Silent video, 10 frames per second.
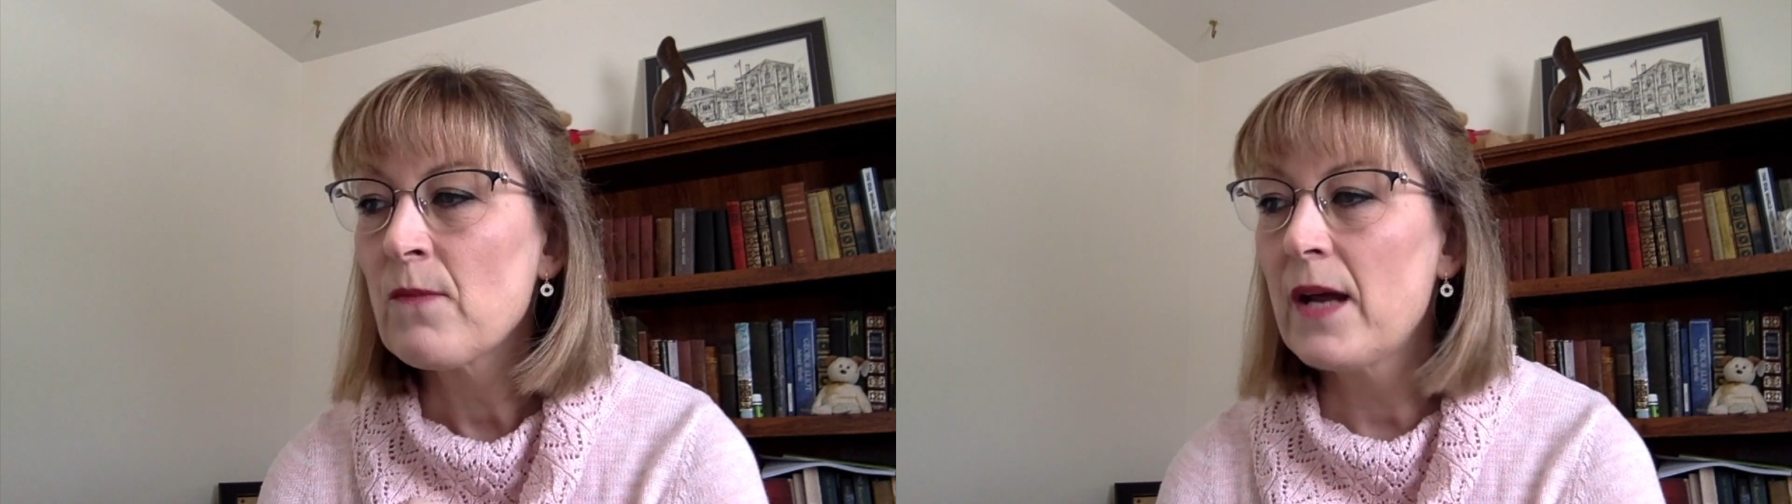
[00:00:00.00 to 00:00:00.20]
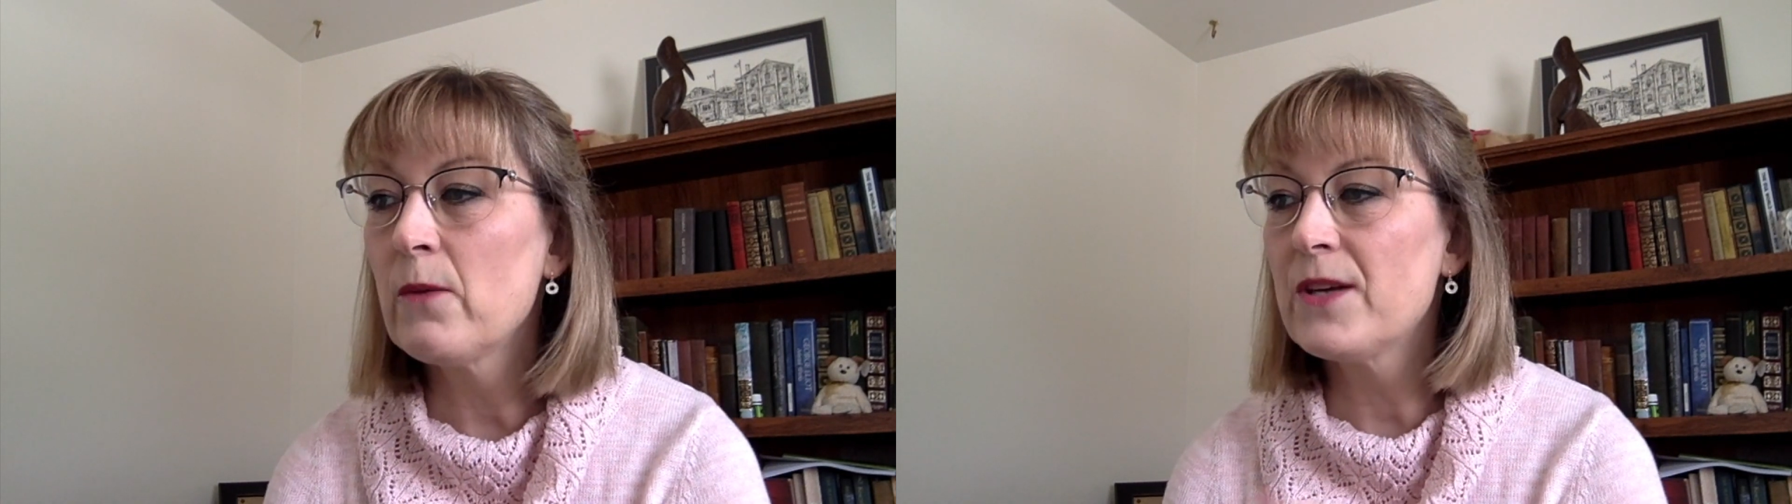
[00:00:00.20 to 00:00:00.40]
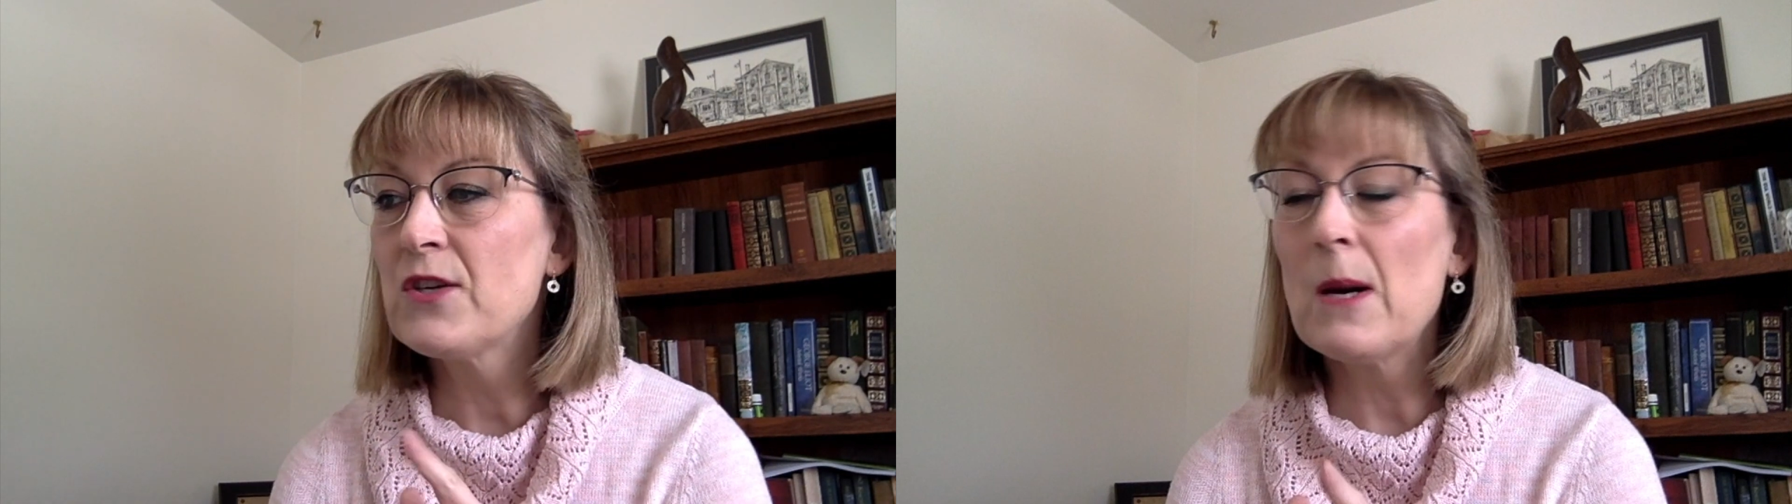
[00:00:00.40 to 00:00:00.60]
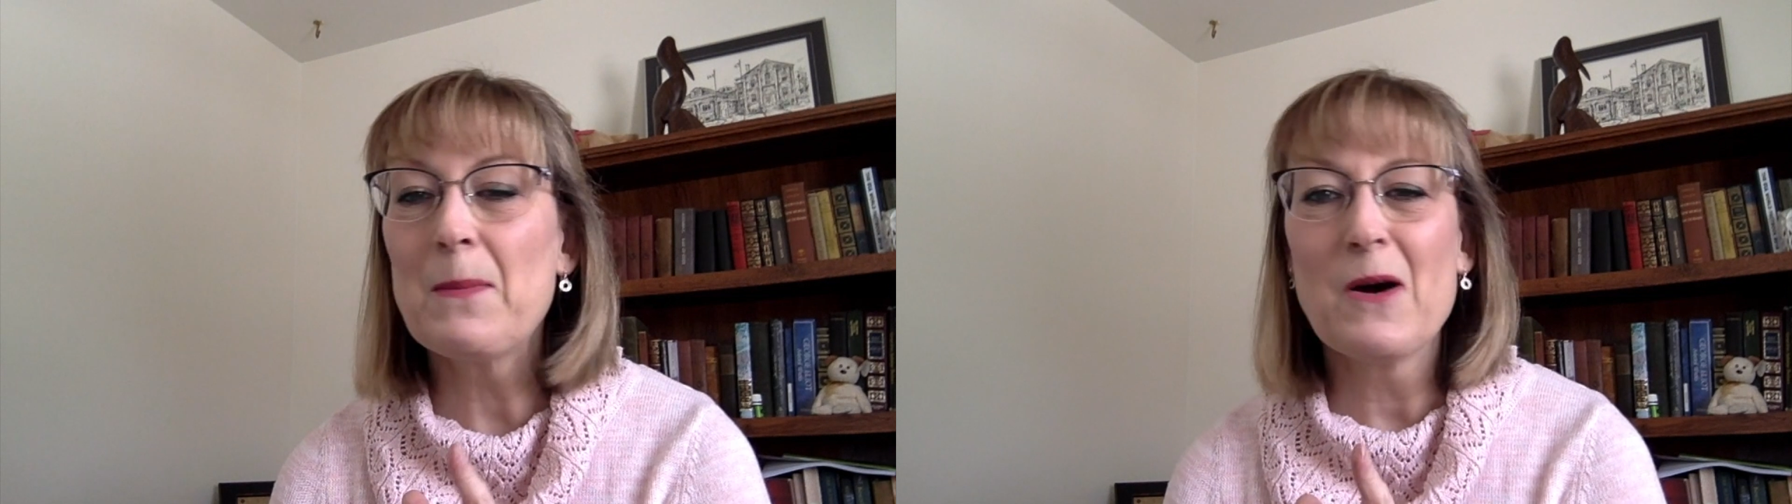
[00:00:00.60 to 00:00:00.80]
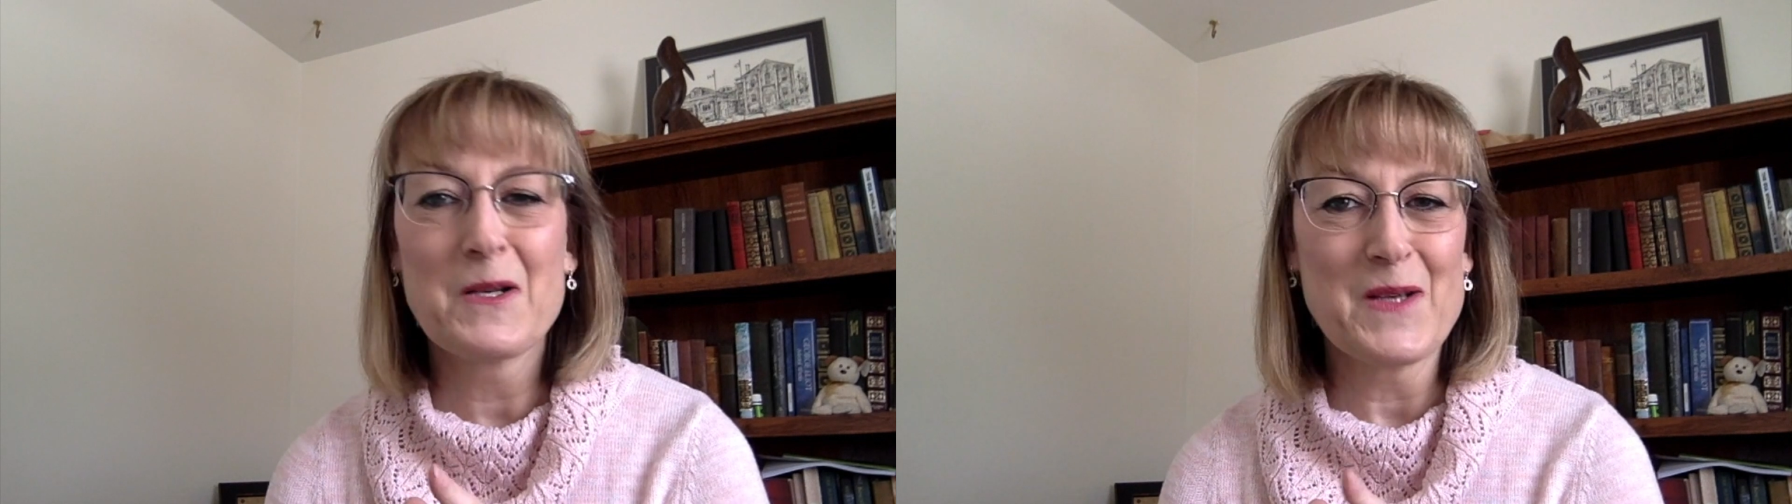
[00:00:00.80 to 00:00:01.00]
Anyway,
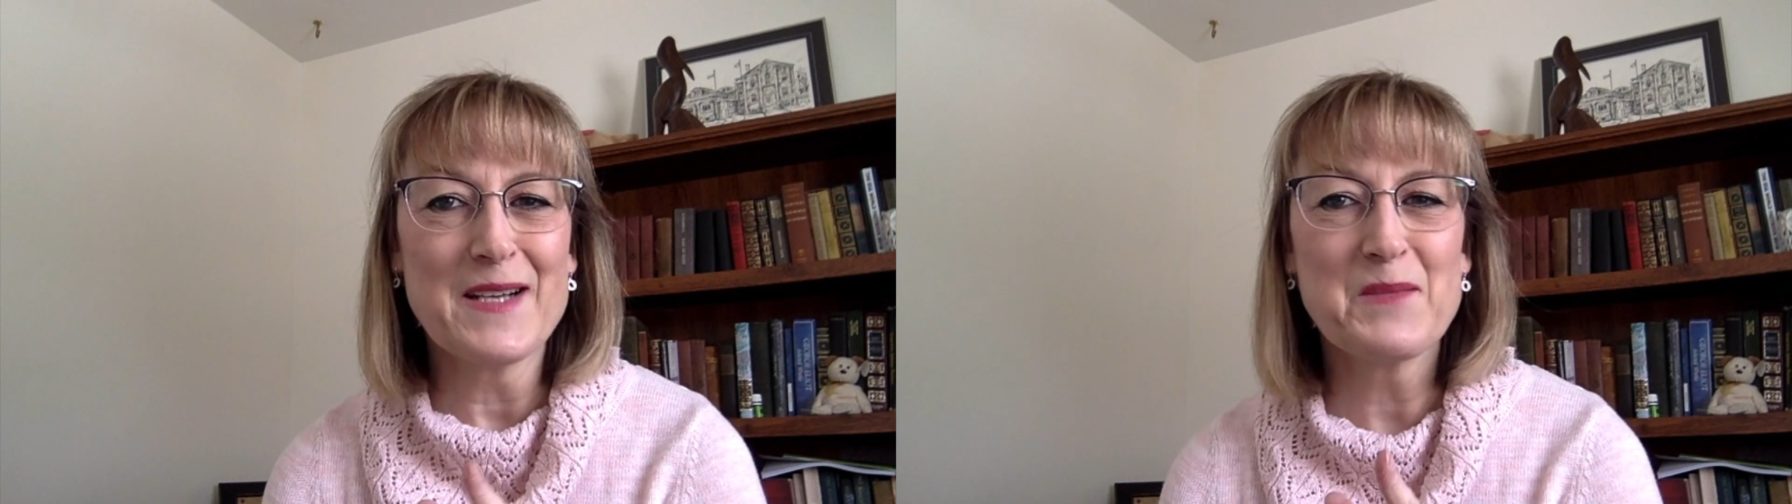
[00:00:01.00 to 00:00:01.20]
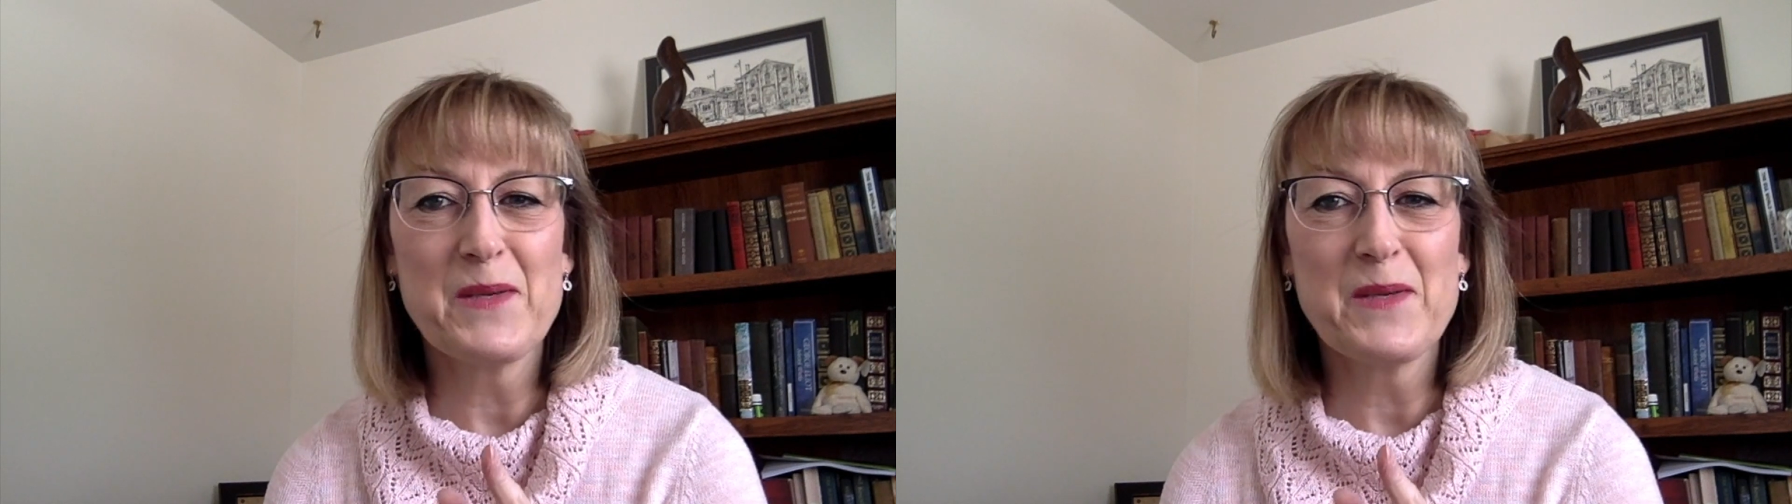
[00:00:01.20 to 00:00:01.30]
Topbox asked